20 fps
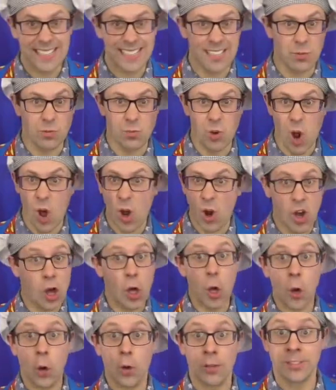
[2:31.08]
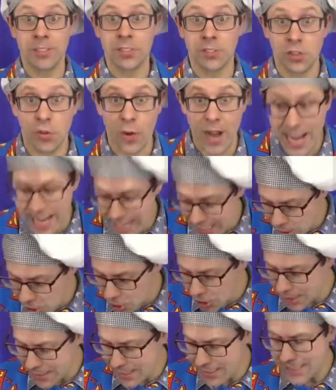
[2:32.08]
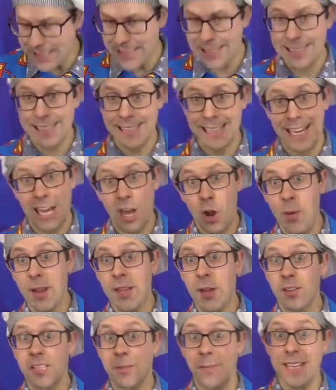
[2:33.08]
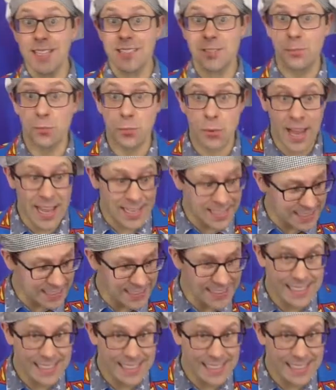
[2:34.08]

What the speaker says: are wrong or strange. How are we going to make some bread?